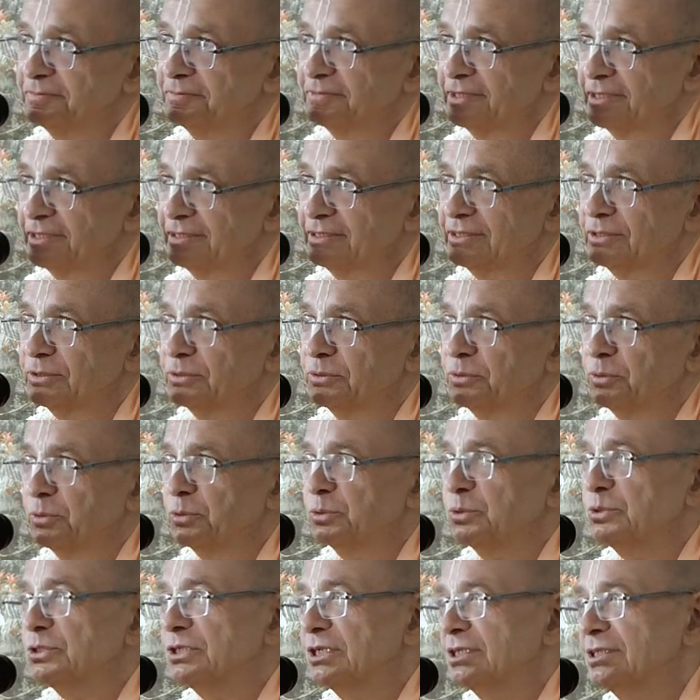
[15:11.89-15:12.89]
There is a
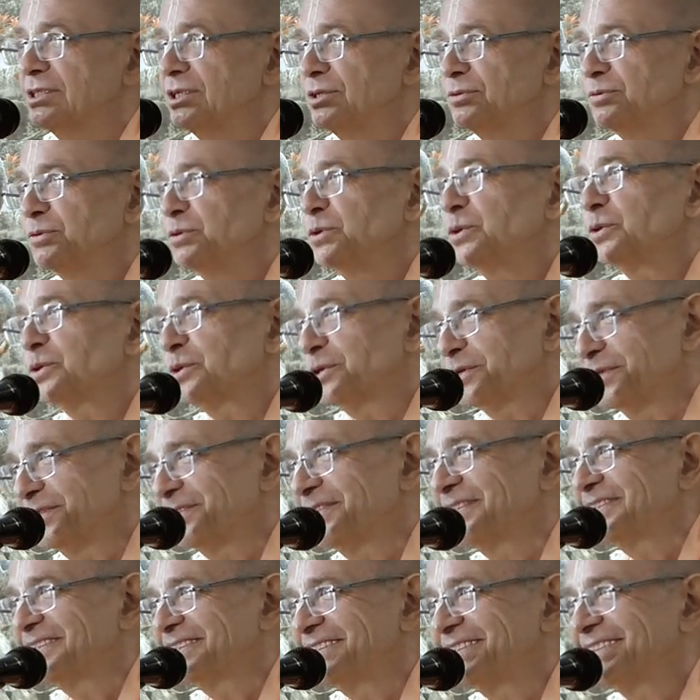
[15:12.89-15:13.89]
Kurukshetra war
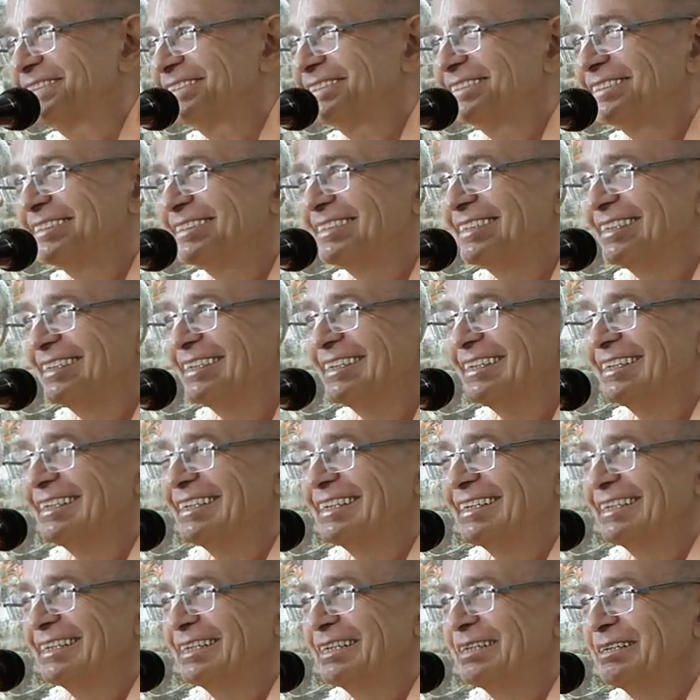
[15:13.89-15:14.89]

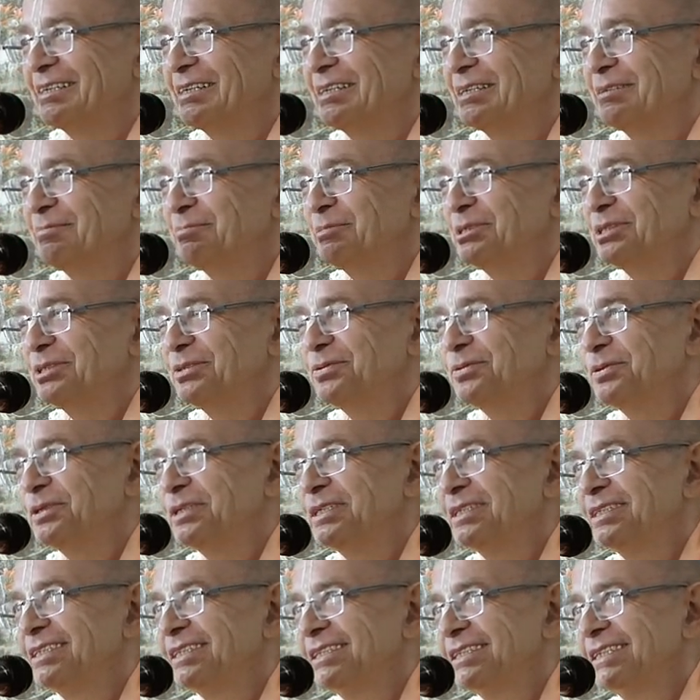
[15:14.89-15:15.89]
uh,
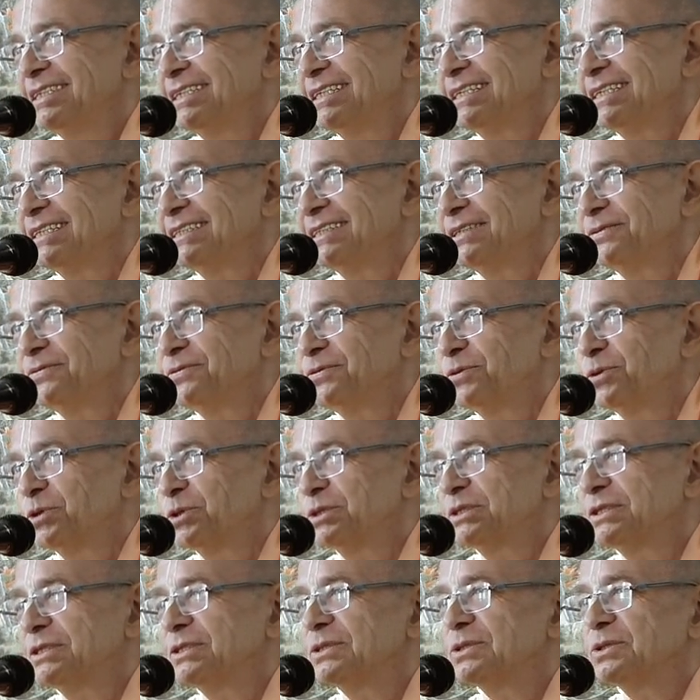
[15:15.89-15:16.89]
between the
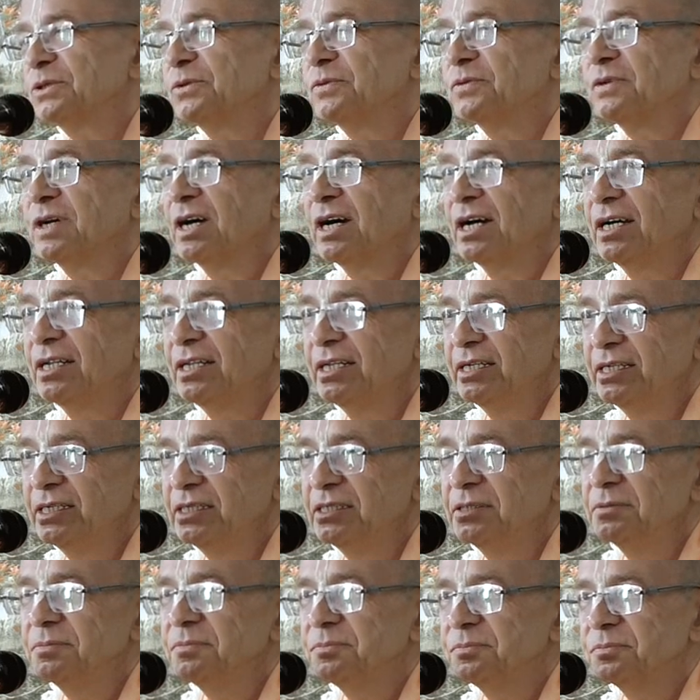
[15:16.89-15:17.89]
forces of Kali,
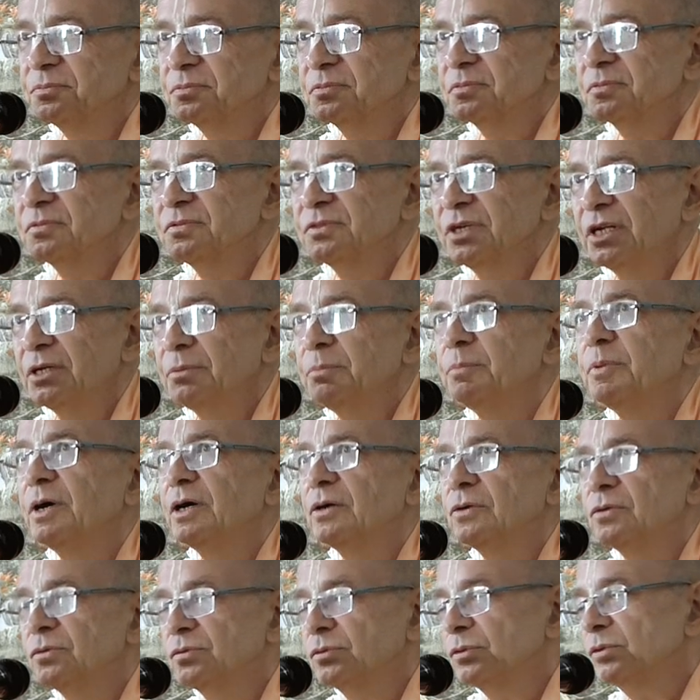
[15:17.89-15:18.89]
very
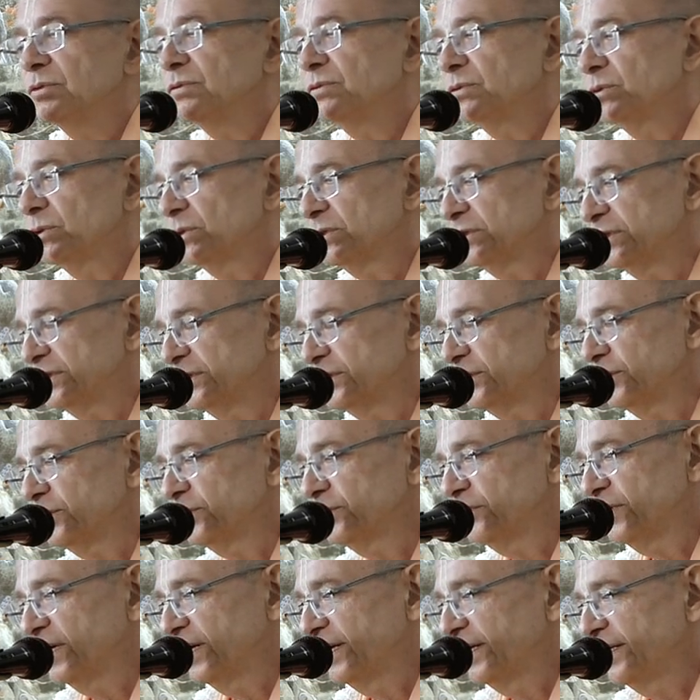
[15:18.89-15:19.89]
powerful forces
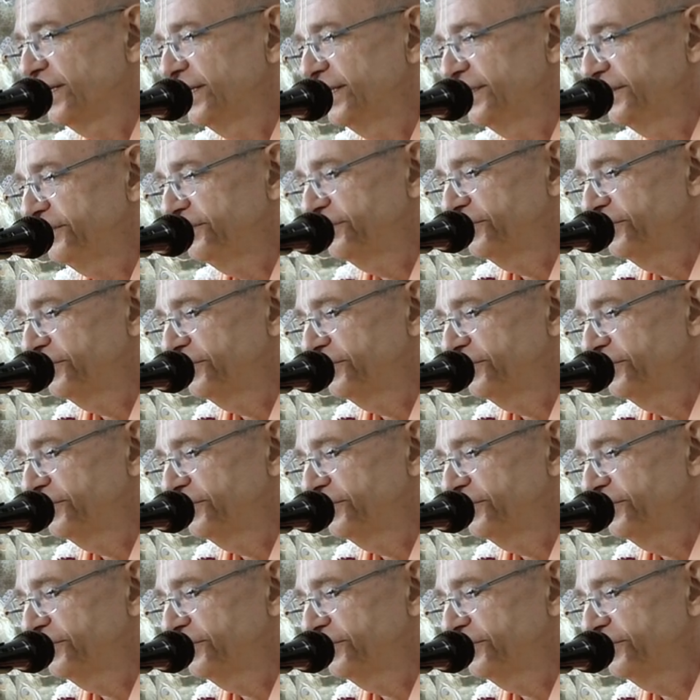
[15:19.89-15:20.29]
of Kali.